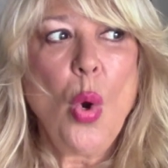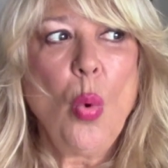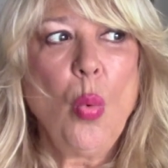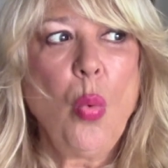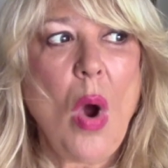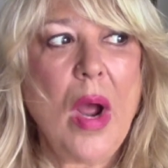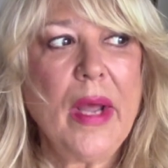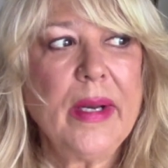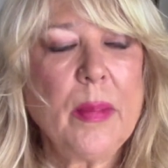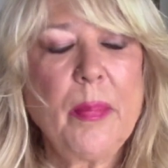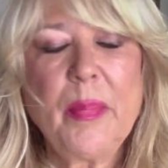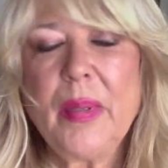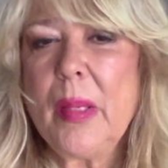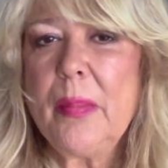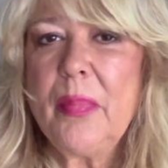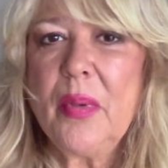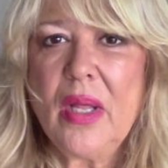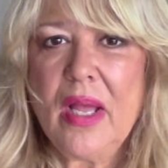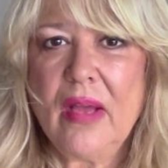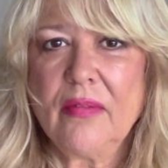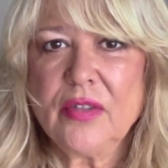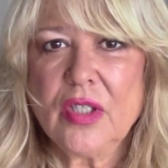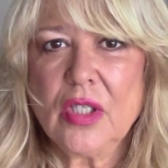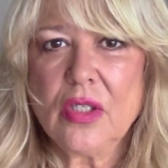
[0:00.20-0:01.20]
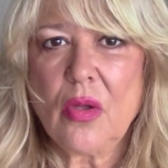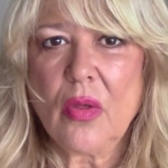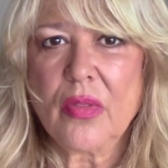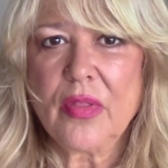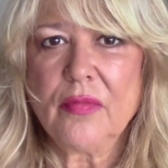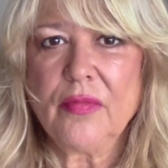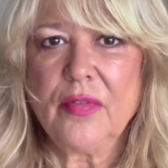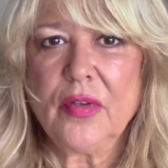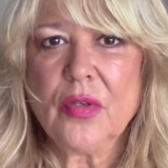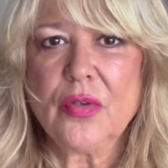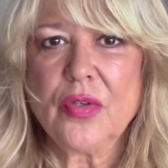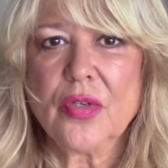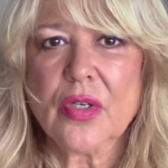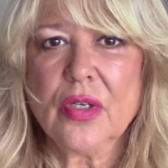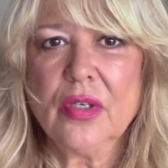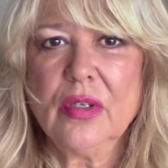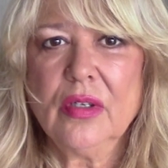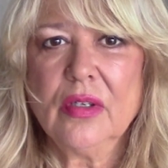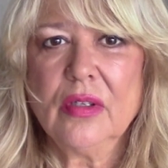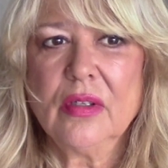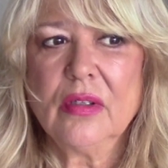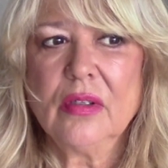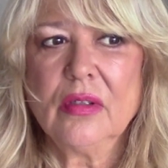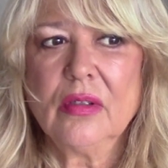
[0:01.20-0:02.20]
Why do people have to know the
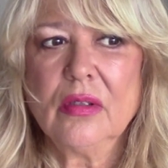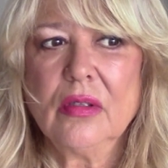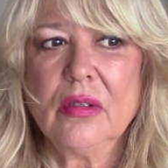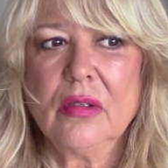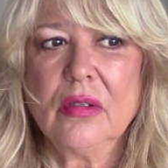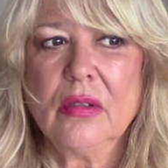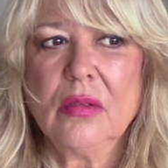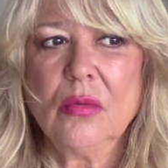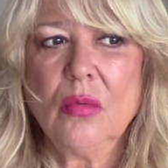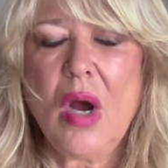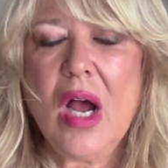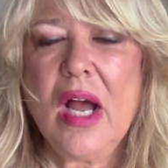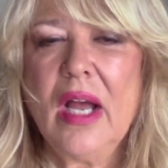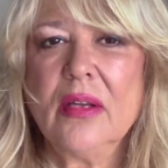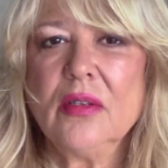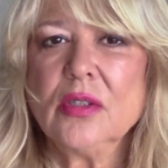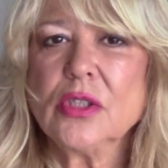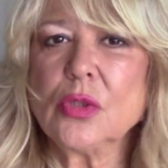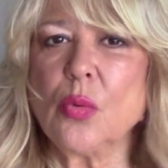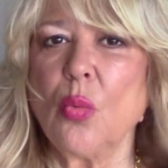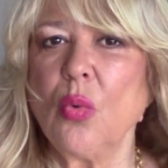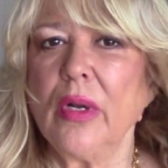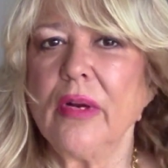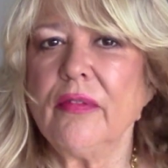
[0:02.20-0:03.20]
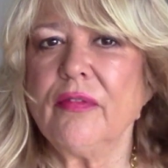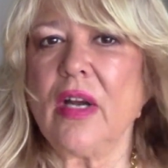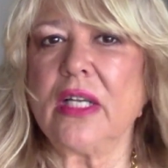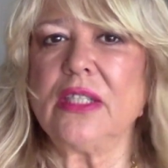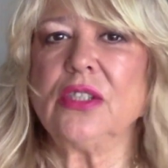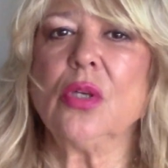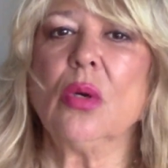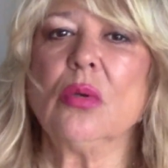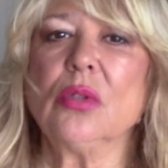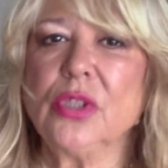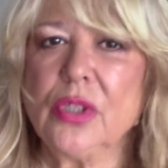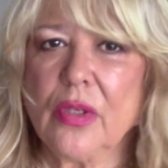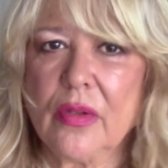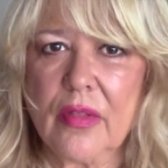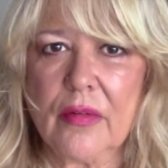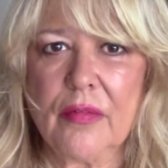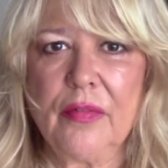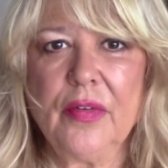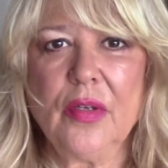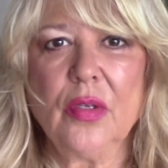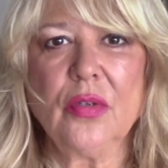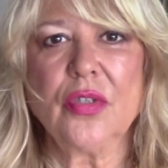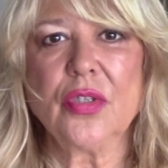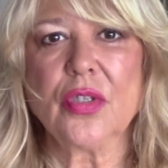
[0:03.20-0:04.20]
future? Why? So what if I told you the
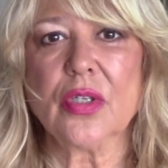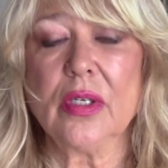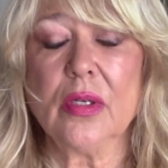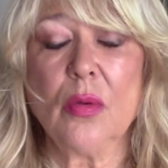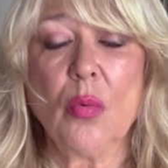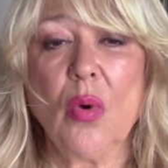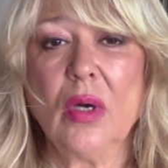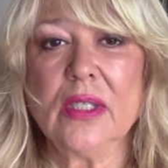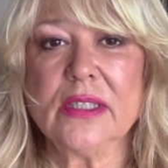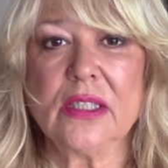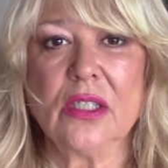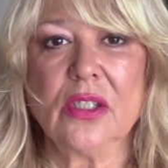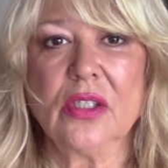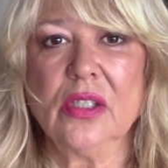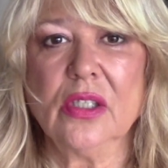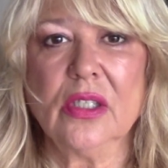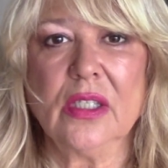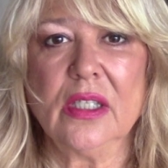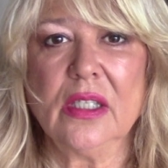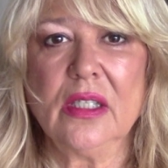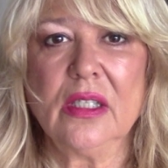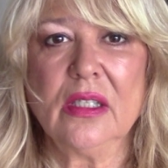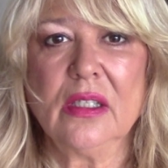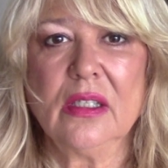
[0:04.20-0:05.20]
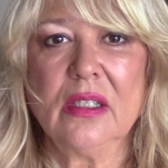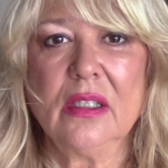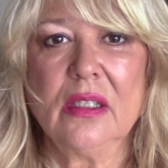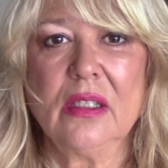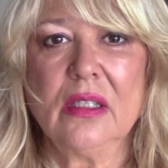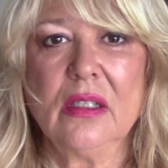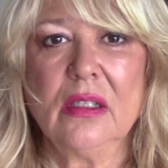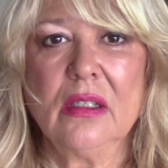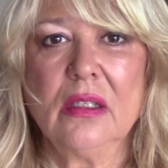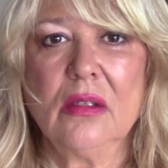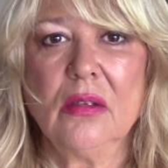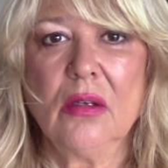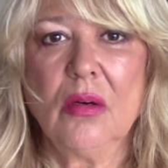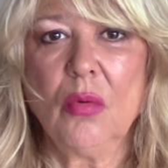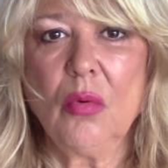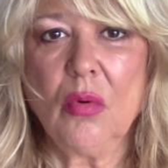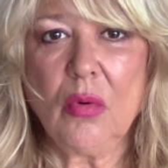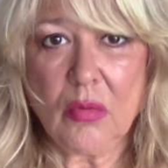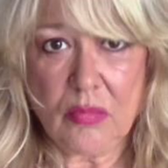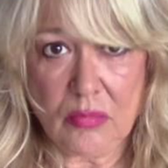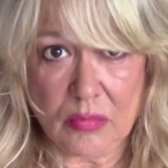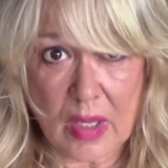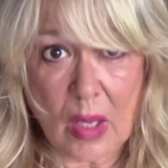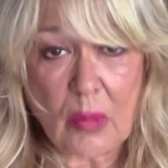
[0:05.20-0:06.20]
future and it wasn't good?
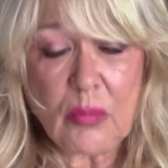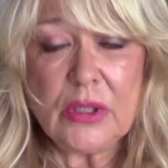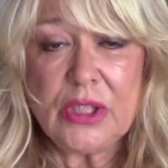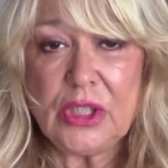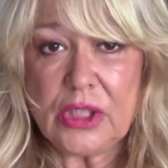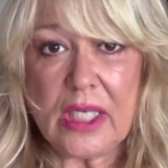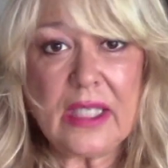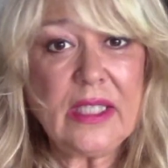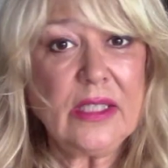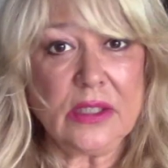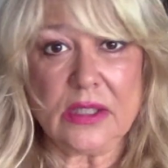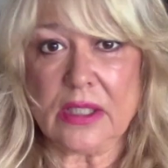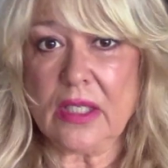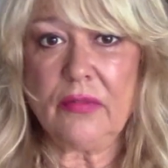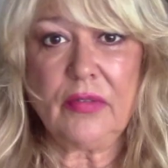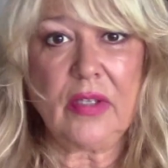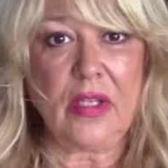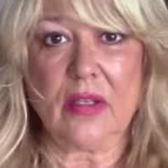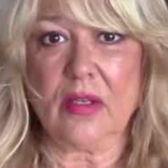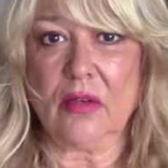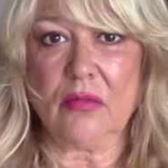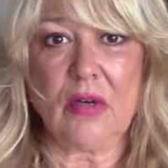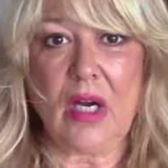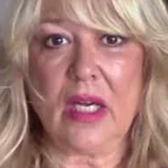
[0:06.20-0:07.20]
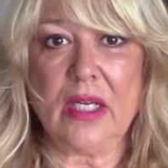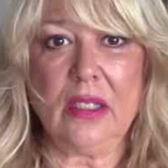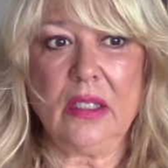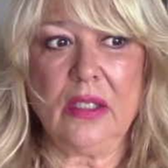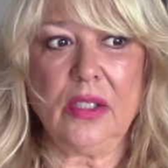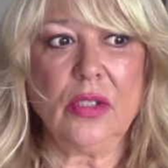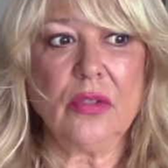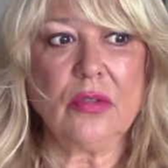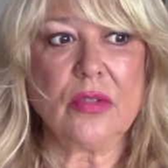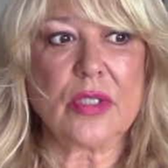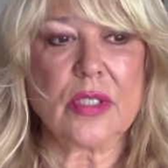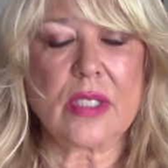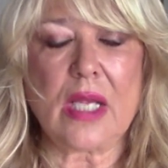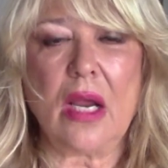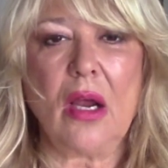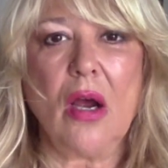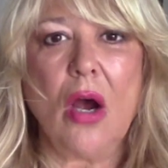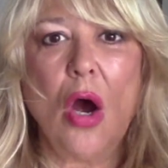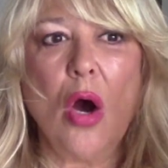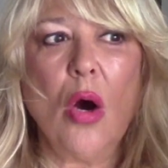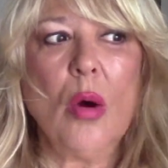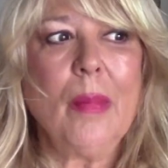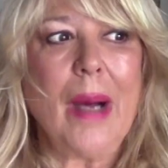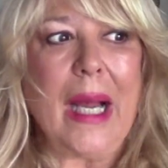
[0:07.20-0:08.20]
That would change everything, right? You'd say,
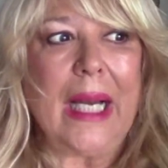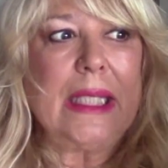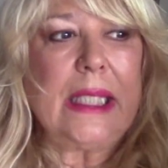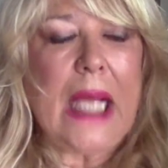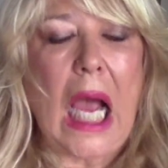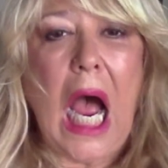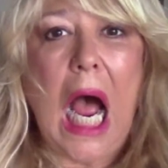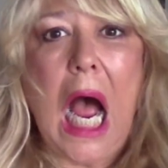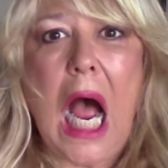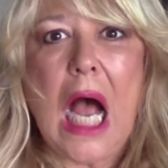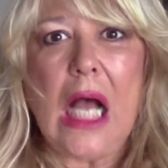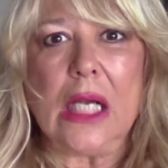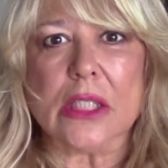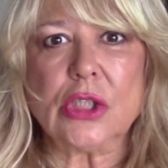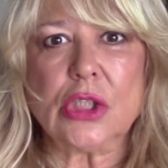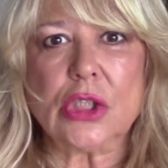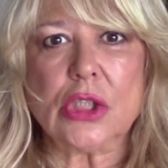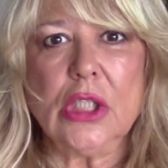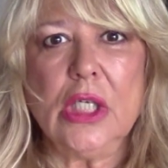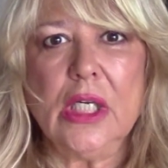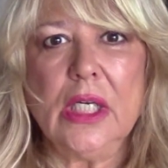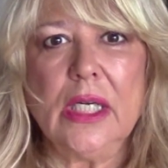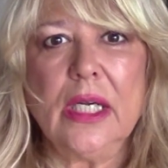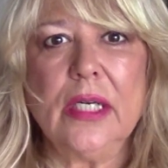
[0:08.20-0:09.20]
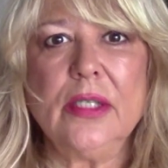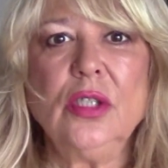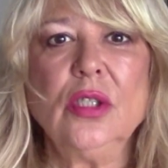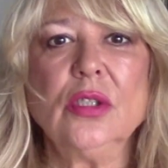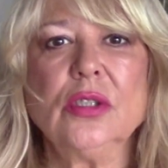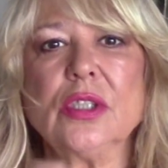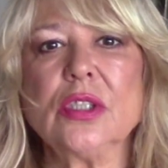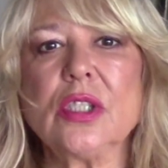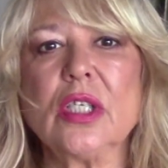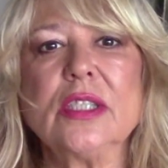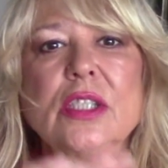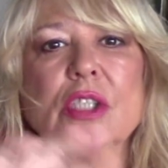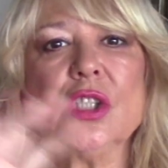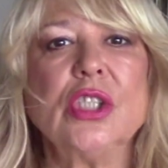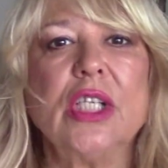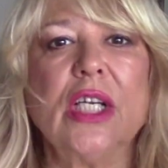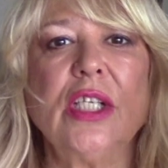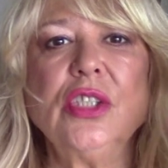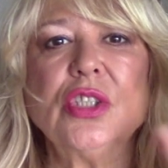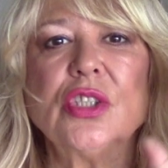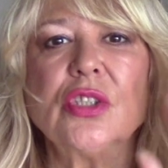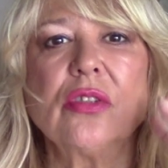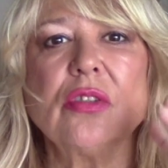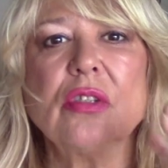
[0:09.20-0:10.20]
oh my gosh, and you'd start to
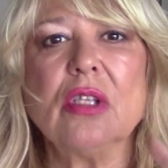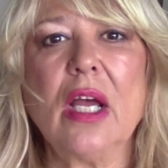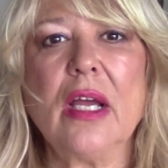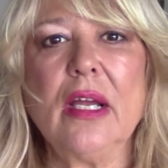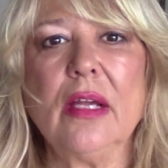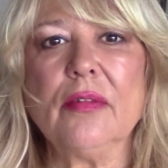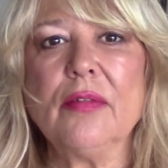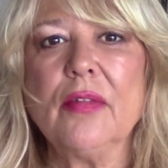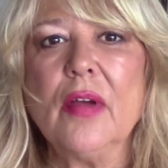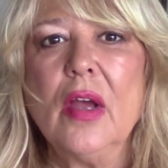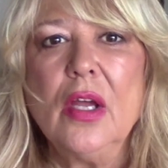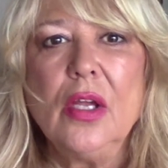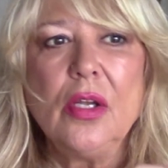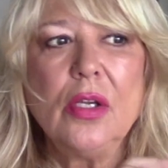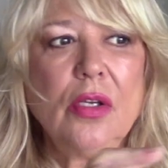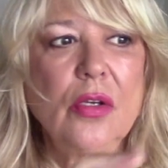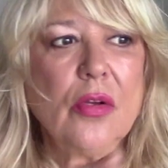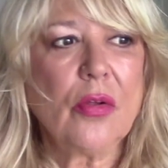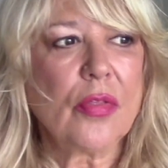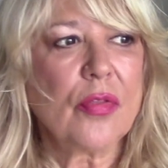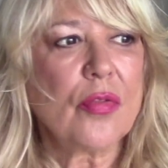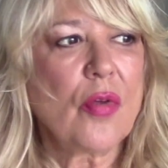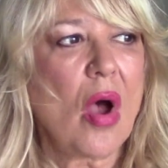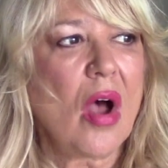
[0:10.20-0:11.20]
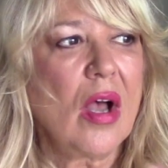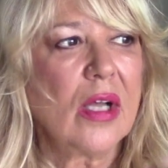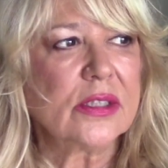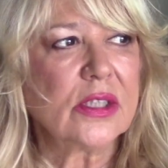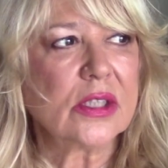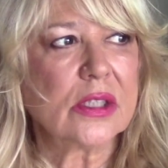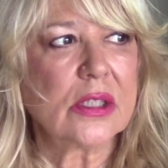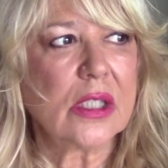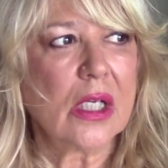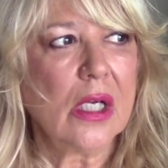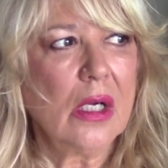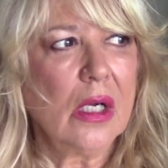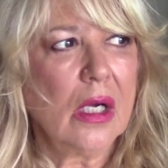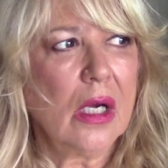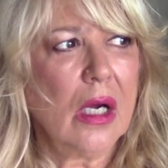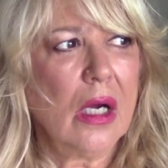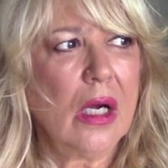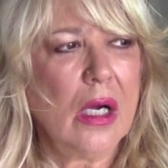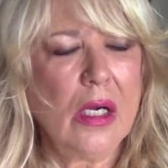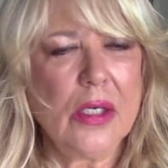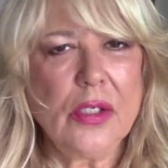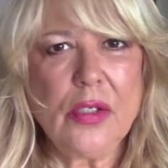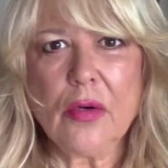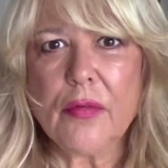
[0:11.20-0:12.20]
change your life, your thoughts,
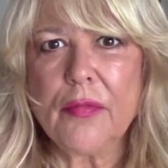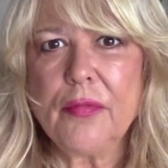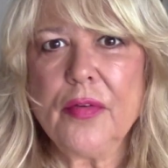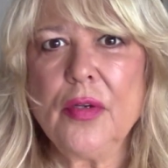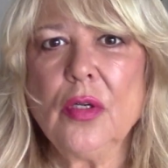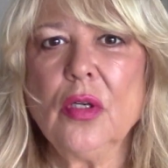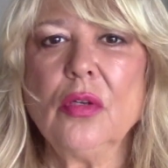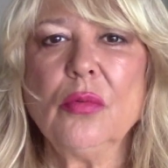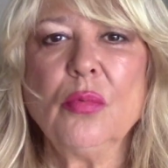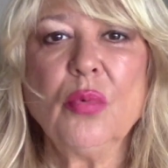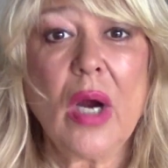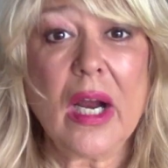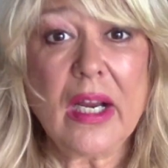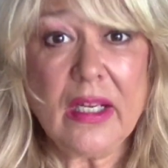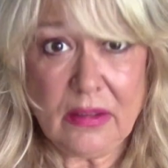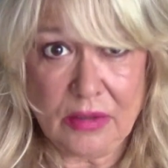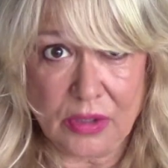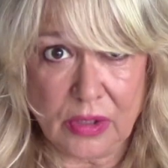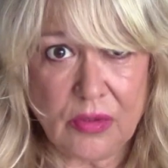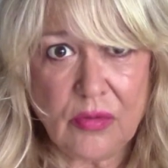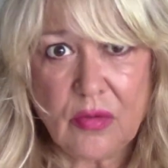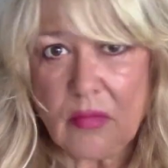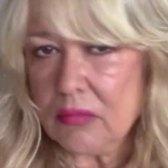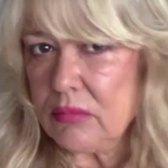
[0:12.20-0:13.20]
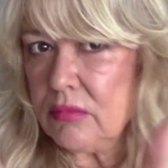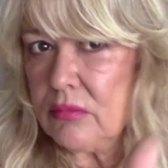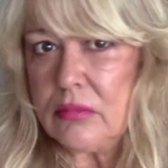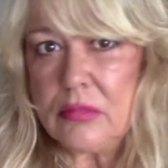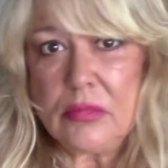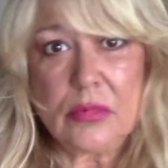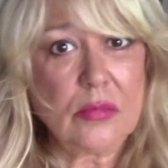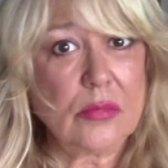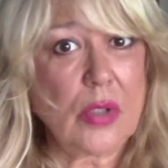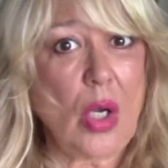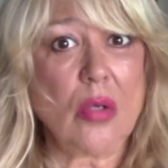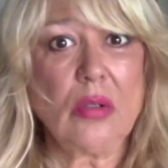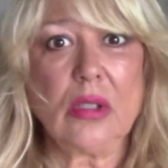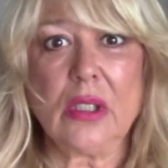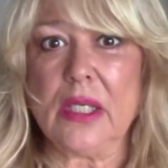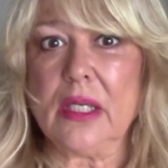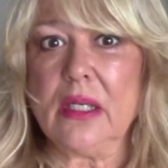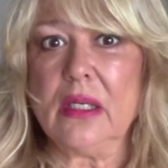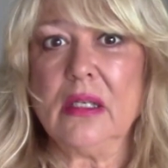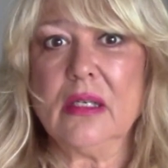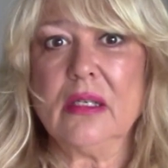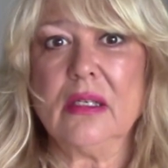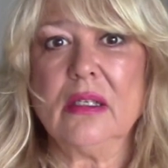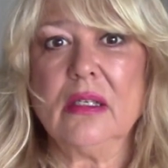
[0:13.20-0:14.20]
uh, your future, right?
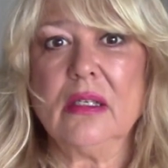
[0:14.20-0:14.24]
Totally.